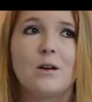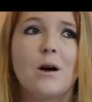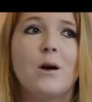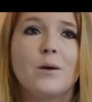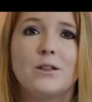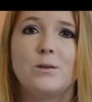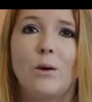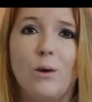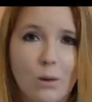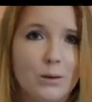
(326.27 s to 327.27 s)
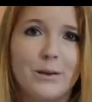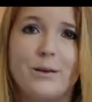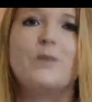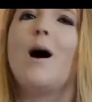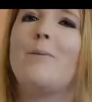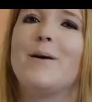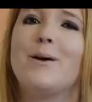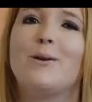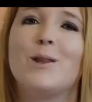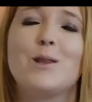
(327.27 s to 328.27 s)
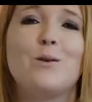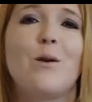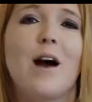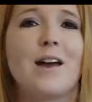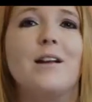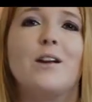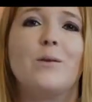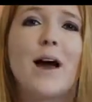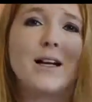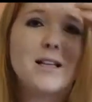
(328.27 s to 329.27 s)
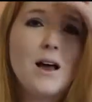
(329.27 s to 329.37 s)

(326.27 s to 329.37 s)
go into a whole new topic with UI and UX,